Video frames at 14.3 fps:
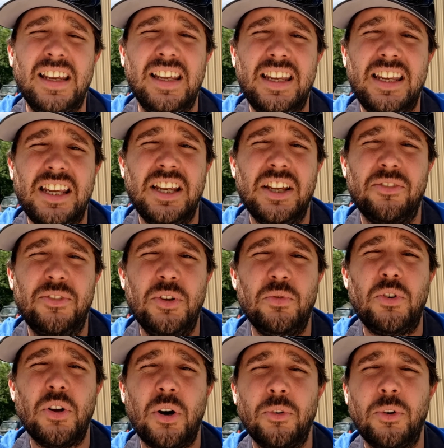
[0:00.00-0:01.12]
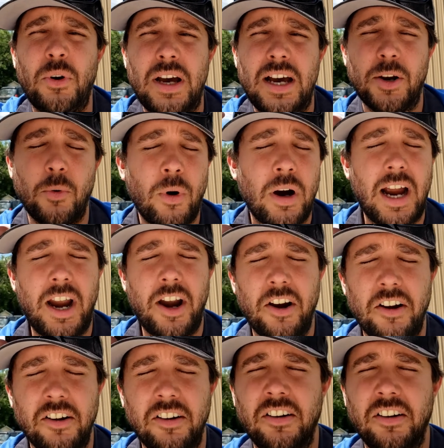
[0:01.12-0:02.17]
If you don't know how to wire,